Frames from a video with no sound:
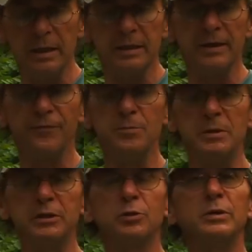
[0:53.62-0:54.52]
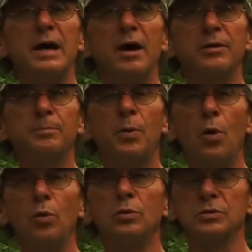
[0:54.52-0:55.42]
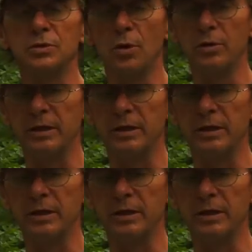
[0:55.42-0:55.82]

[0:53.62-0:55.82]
get familiar with how the poles go